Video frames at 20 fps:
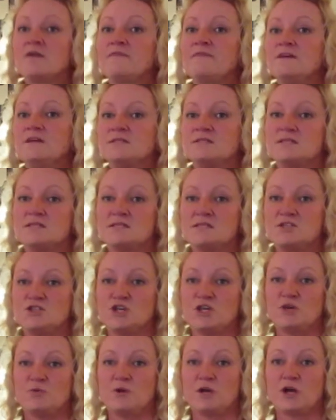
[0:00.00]
this is the
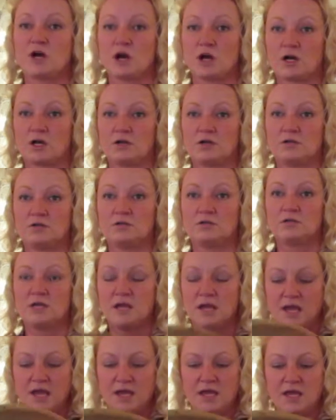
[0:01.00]
genuine article.
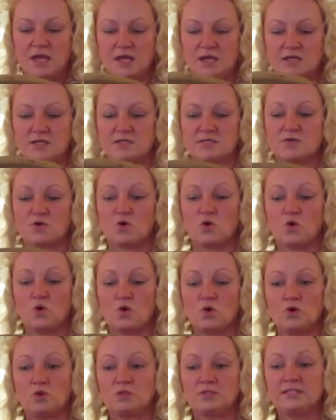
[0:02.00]
It is
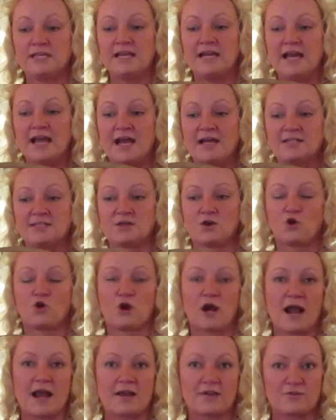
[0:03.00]
old. It has a
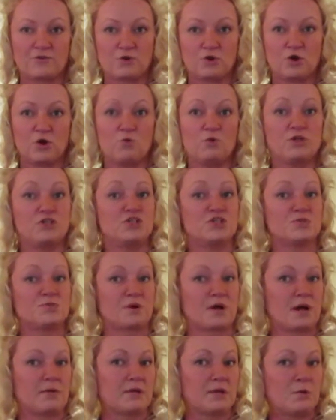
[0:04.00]
crack through it, which is
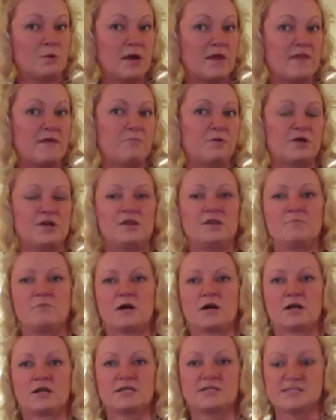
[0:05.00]
probably why they put it in the
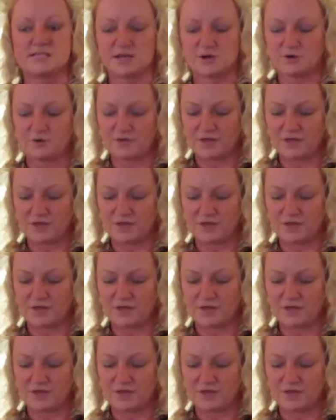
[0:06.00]
bargain center,